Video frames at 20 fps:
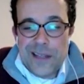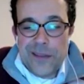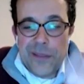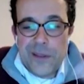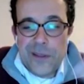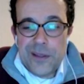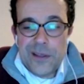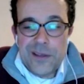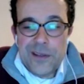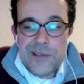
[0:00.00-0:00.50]

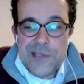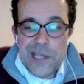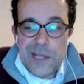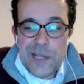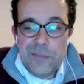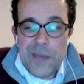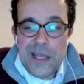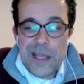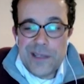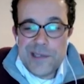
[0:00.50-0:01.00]
the
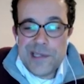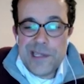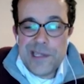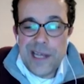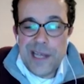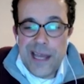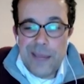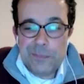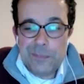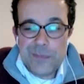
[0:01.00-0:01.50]
sick man
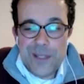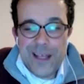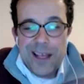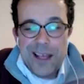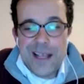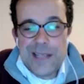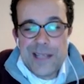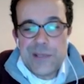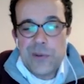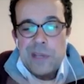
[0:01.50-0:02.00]
slept,
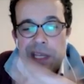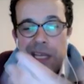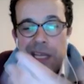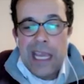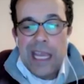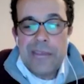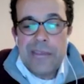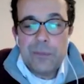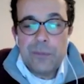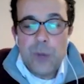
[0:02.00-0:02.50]
and so he
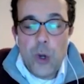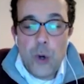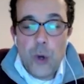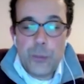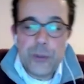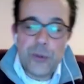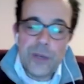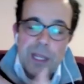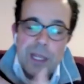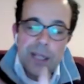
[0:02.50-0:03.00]
gave him
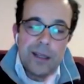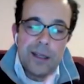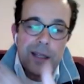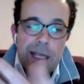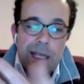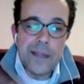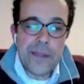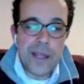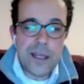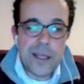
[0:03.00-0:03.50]
opium,
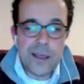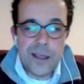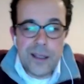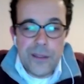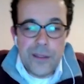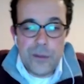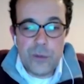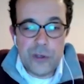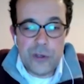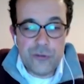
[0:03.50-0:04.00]
and then
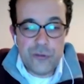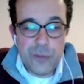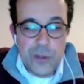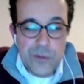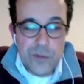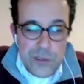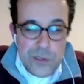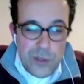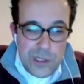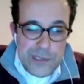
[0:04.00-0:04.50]
the watchman
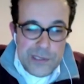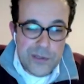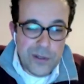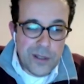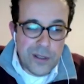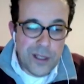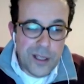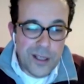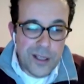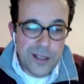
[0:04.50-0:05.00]

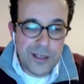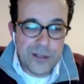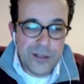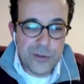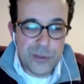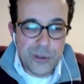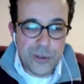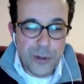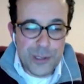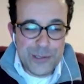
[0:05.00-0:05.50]

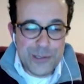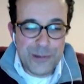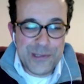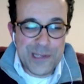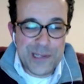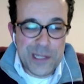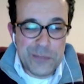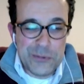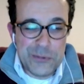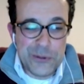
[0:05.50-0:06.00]
could also
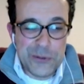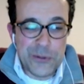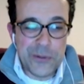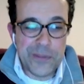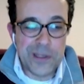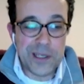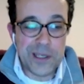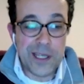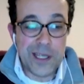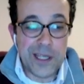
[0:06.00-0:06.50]
sleep during
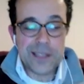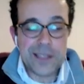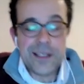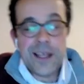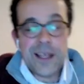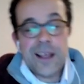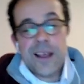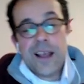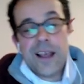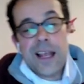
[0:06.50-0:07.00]
the
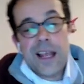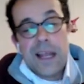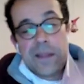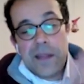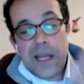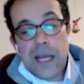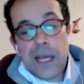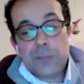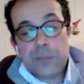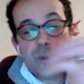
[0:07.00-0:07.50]
night. And
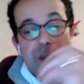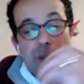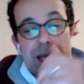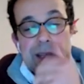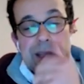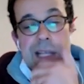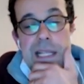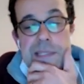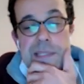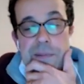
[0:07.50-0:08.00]
then
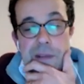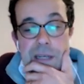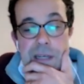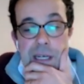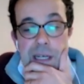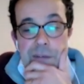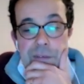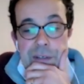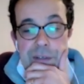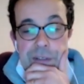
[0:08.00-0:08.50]
Abdu'l-Bahá tells the
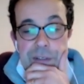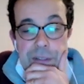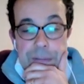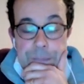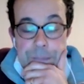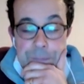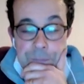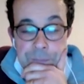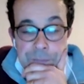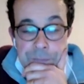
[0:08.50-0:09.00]

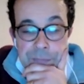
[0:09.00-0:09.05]
governor,